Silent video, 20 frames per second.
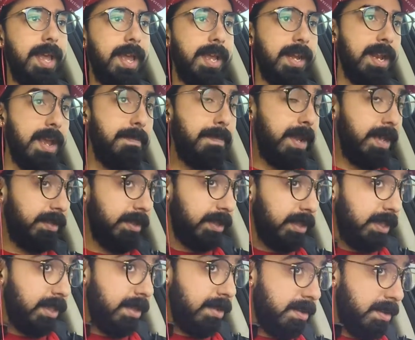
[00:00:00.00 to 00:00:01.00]
And I
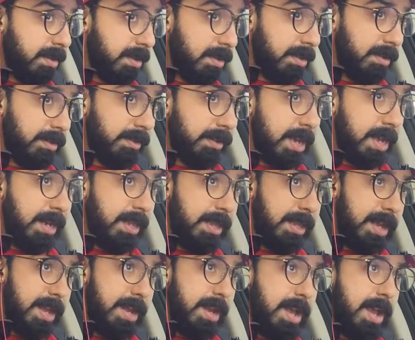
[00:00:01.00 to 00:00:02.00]
basically
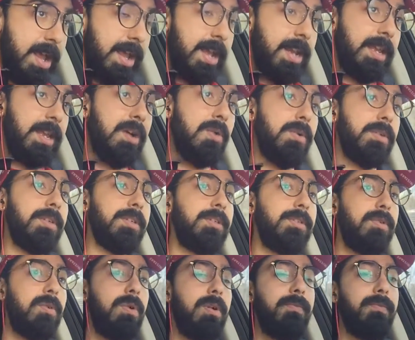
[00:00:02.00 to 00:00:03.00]
decided that I got to go on this
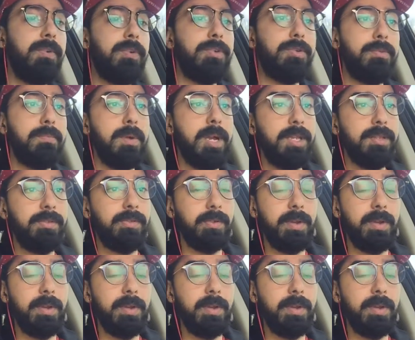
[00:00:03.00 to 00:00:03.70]
tour for two months.